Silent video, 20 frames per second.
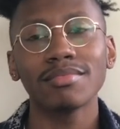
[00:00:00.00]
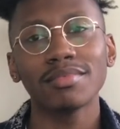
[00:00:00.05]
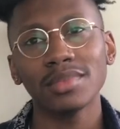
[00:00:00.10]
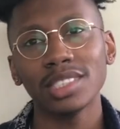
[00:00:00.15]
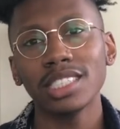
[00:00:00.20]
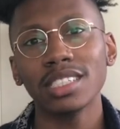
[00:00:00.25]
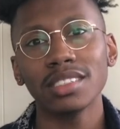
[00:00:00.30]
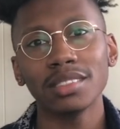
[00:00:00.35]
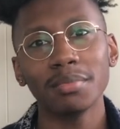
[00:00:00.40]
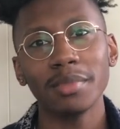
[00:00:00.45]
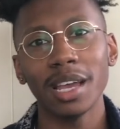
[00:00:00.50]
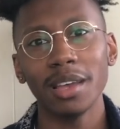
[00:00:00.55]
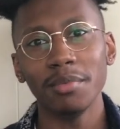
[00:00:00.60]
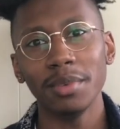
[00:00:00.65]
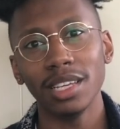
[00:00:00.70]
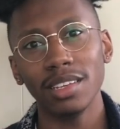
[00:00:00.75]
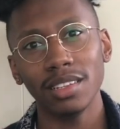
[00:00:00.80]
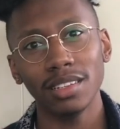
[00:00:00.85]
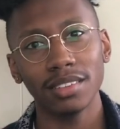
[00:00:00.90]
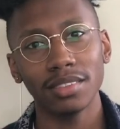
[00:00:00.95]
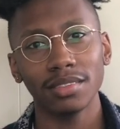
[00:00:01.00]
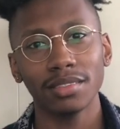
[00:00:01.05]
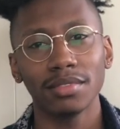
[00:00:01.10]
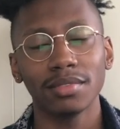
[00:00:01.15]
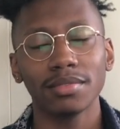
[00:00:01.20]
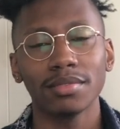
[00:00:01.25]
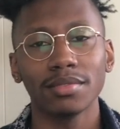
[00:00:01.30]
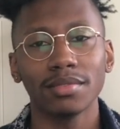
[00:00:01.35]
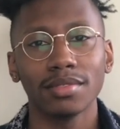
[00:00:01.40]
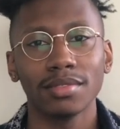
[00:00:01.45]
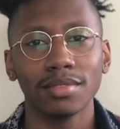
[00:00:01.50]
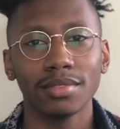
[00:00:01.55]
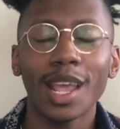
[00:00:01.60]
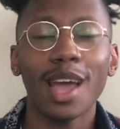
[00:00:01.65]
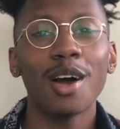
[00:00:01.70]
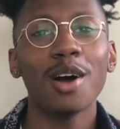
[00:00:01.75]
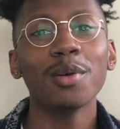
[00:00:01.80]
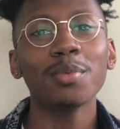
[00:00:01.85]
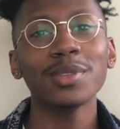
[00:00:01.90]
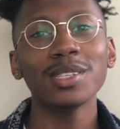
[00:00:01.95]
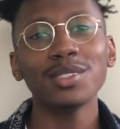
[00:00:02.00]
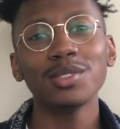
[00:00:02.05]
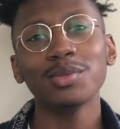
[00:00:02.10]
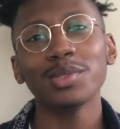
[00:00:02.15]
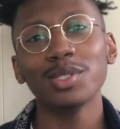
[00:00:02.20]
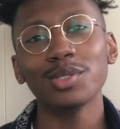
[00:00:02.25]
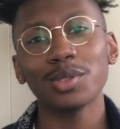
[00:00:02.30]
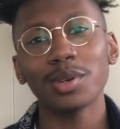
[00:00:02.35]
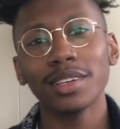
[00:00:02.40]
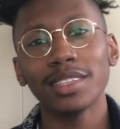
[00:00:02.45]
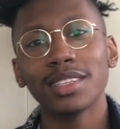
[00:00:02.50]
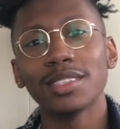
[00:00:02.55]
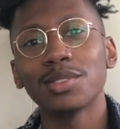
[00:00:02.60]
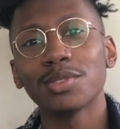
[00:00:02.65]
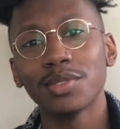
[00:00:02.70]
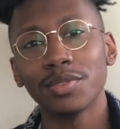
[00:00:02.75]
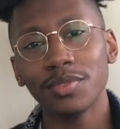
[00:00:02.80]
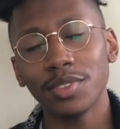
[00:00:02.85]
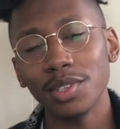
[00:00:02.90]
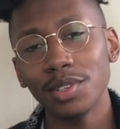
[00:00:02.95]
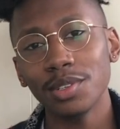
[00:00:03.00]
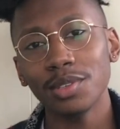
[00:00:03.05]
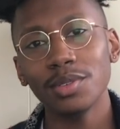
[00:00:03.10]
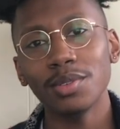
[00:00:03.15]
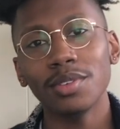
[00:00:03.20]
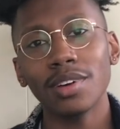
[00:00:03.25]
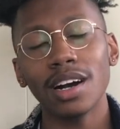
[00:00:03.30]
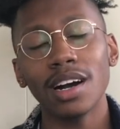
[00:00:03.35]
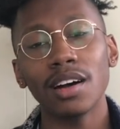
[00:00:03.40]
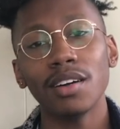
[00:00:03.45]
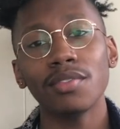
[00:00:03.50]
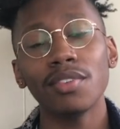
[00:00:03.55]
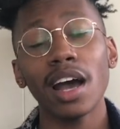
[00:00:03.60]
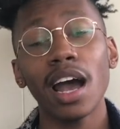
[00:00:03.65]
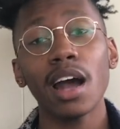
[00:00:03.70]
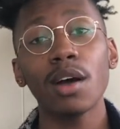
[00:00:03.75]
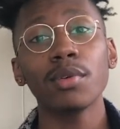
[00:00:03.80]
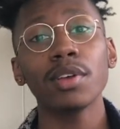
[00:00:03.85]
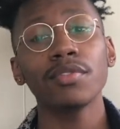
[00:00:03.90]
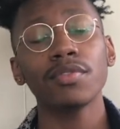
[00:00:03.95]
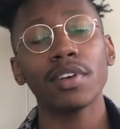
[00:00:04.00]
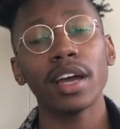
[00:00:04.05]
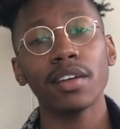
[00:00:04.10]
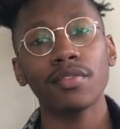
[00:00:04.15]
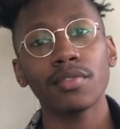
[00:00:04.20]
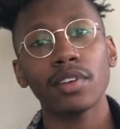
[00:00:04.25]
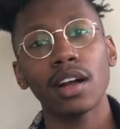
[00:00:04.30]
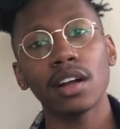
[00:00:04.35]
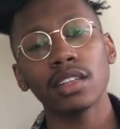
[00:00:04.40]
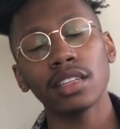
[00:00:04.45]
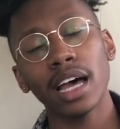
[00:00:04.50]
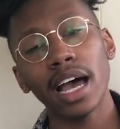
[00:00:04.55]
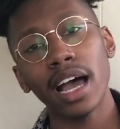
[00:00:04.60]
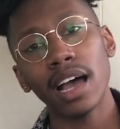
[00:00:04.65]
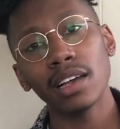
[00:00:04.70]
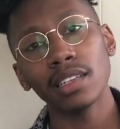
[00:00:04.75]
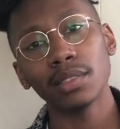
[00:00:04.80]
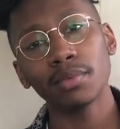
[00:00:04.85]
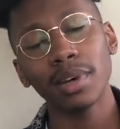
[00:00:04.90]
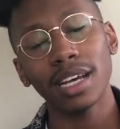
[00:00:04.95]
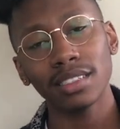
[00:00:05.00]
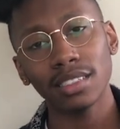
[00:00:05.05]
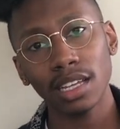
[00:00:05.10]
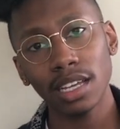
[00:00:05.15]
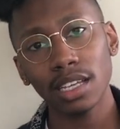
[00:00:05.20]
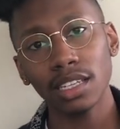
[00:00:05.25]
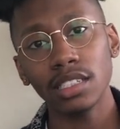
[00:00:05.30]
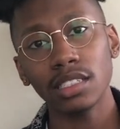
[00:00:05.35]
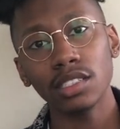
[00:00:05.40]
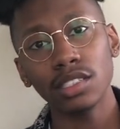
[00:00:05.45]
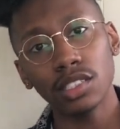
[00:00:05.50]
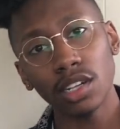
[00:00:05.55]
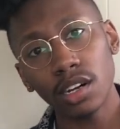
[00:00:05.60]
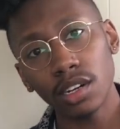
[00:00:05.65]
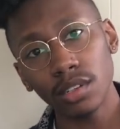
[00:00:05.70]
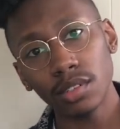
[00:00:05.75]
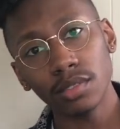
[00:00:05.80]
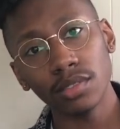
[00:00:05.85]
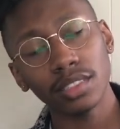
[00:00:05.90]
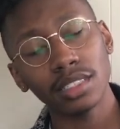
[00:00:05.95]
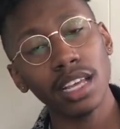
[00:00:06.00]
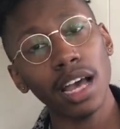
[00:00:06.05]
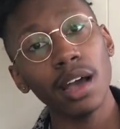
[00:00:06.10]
Just maybe. I hope that you enjoyed this review of How We Fight for Our Lives by Saeed Jones.